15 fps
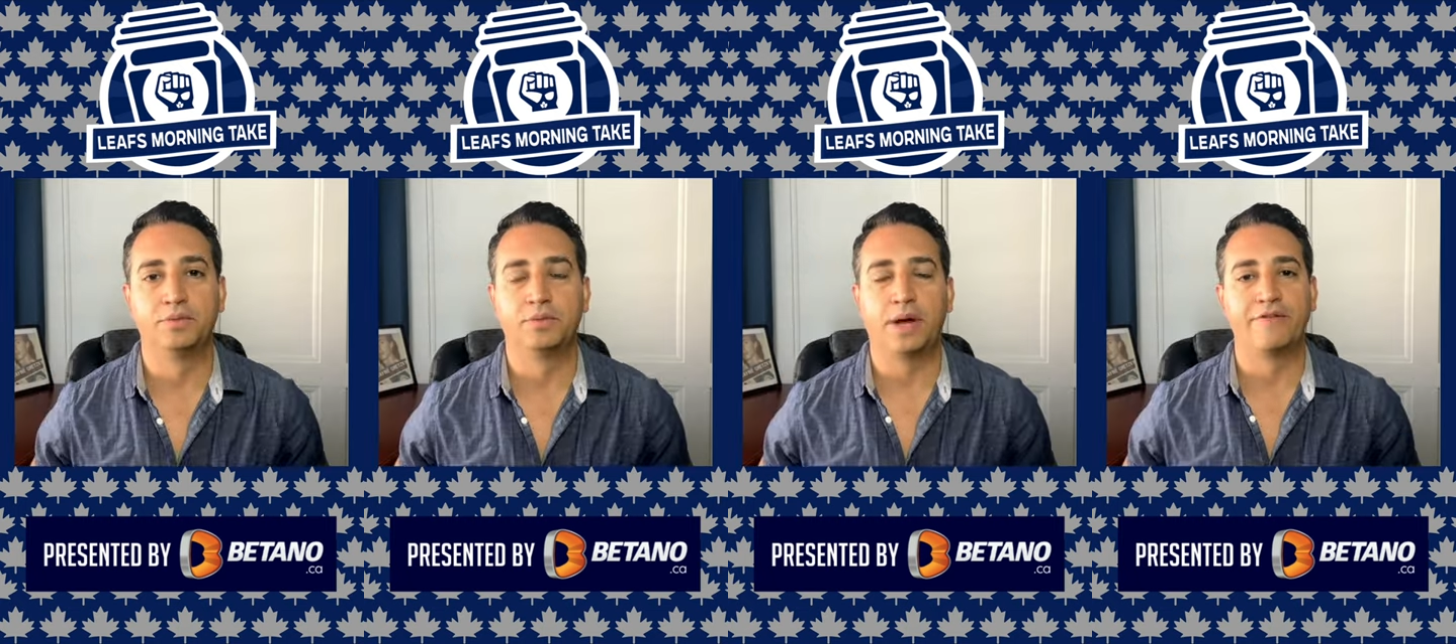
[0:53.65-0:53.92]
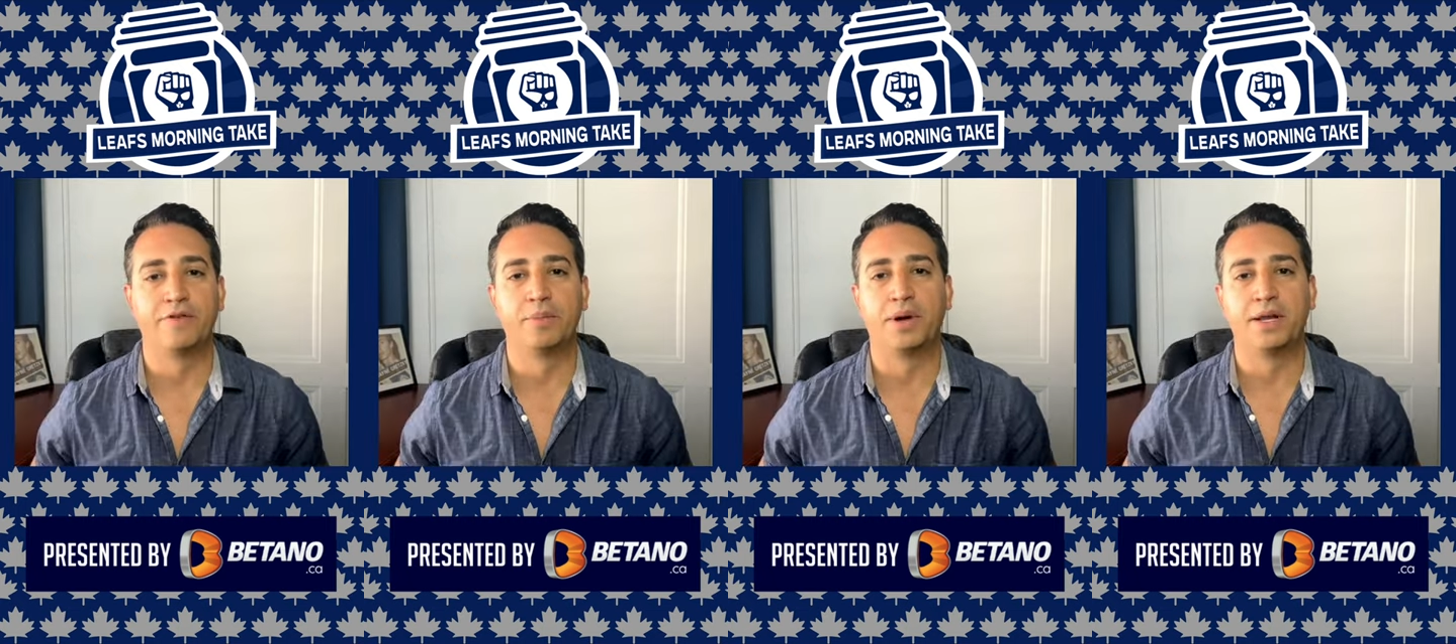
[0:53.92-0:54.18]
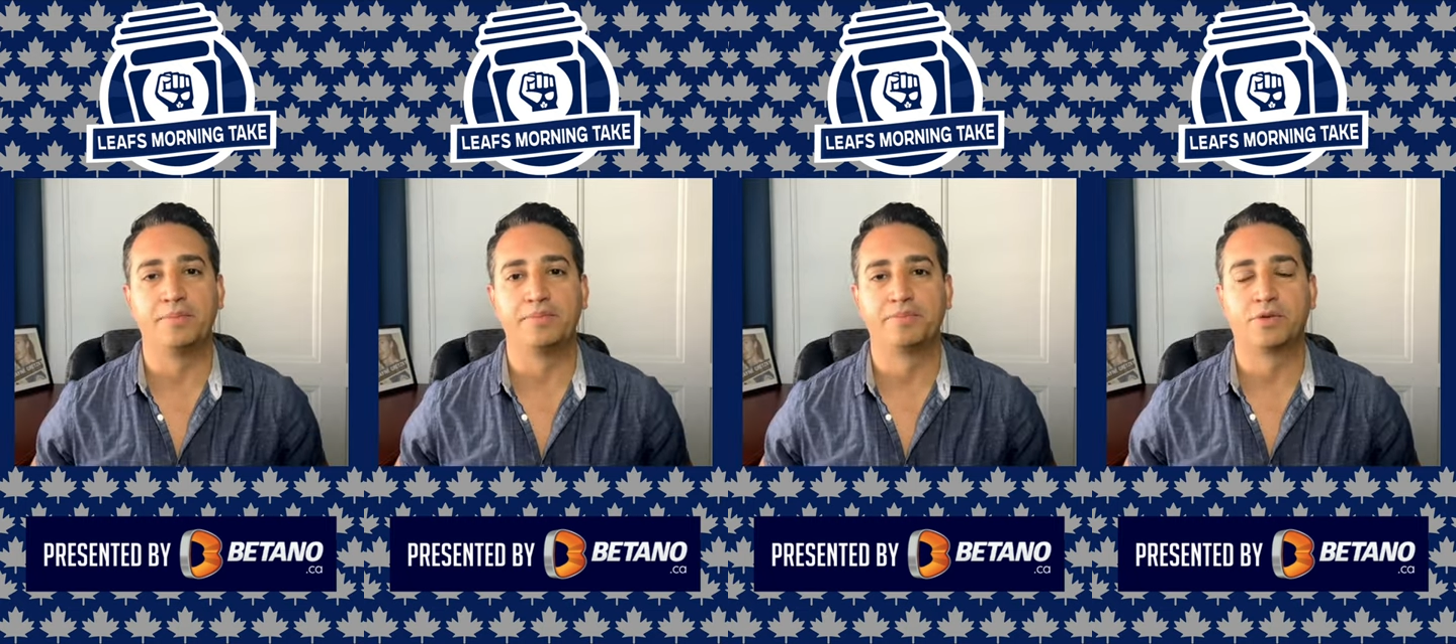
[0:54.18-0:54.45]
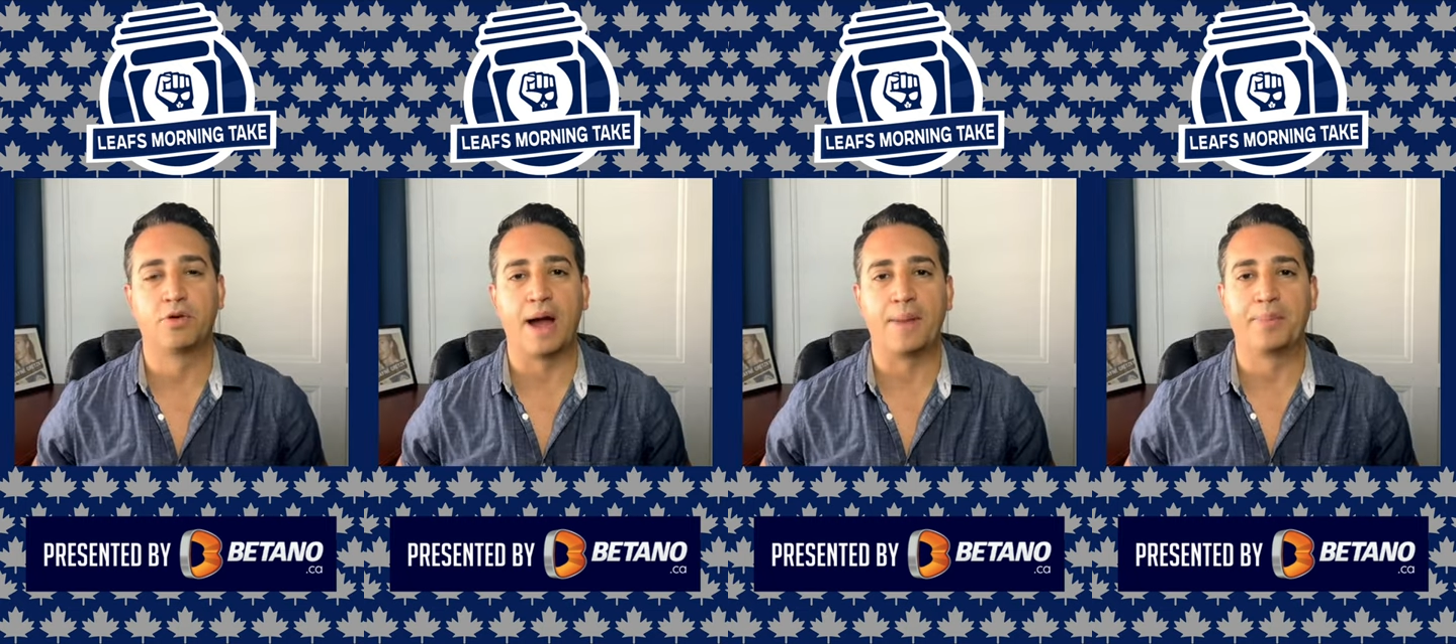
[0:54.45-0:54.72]
everybody
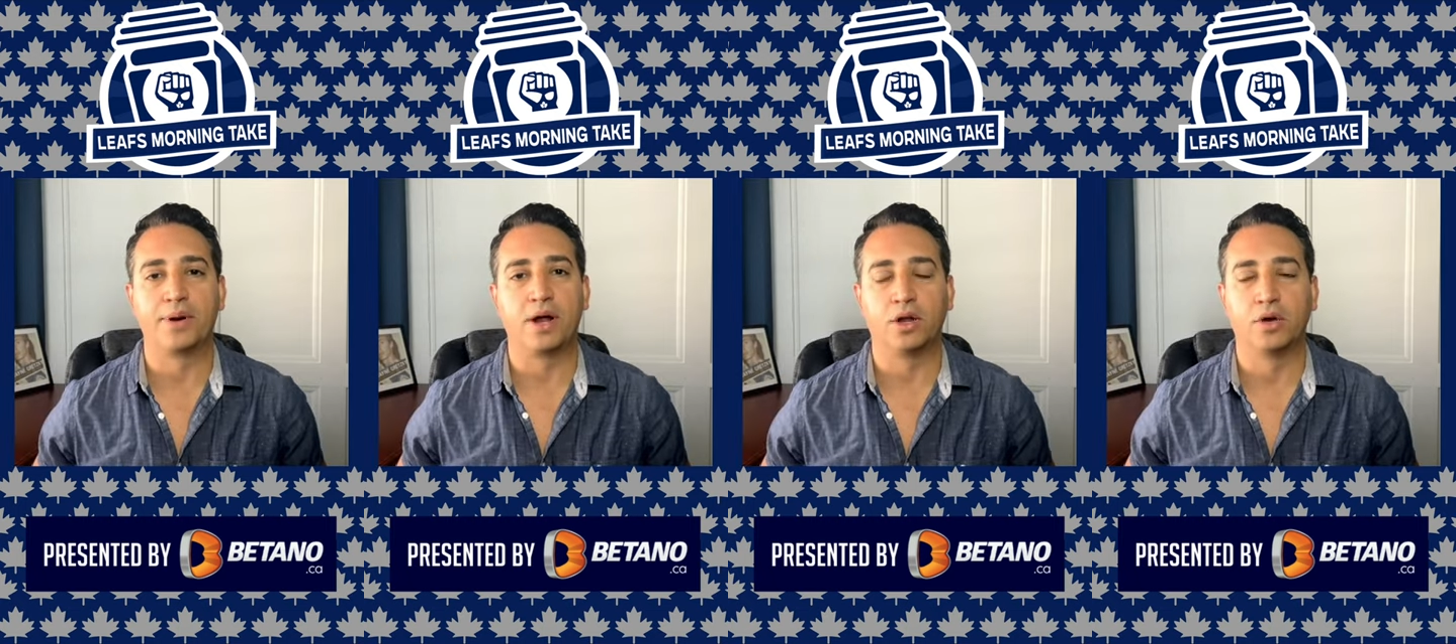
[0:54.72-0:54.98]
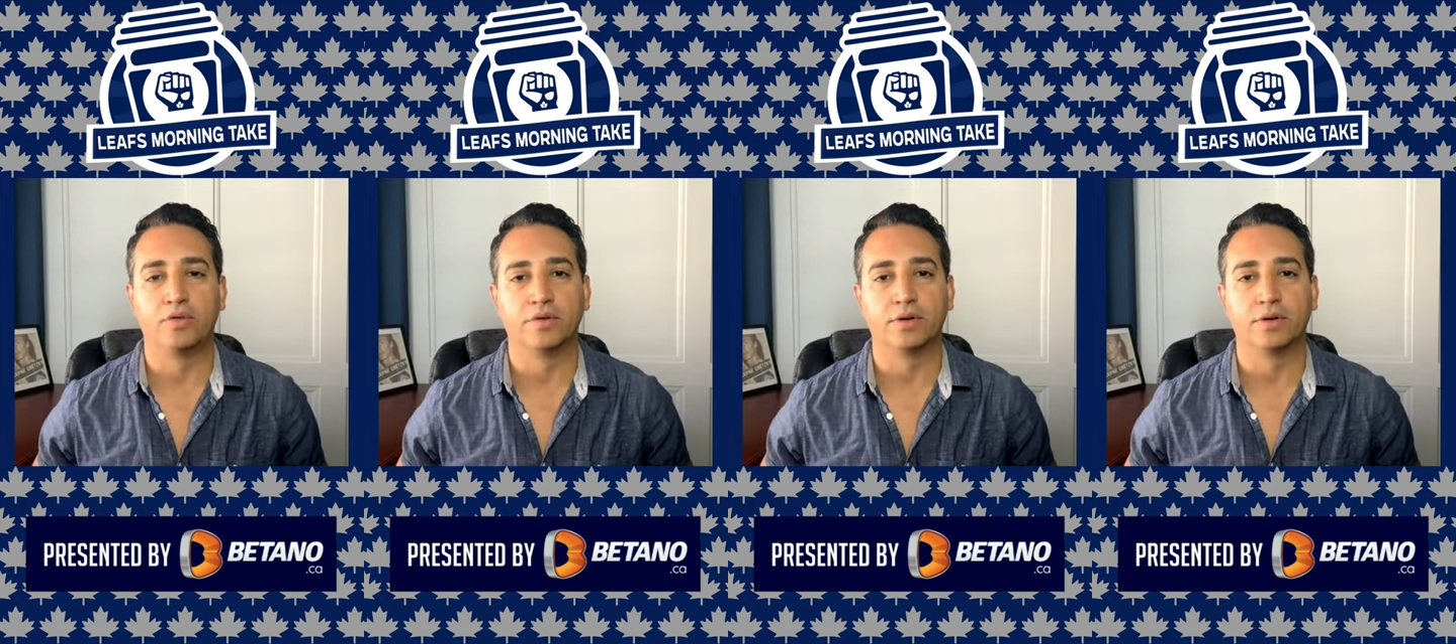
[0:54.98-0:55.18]
crapping all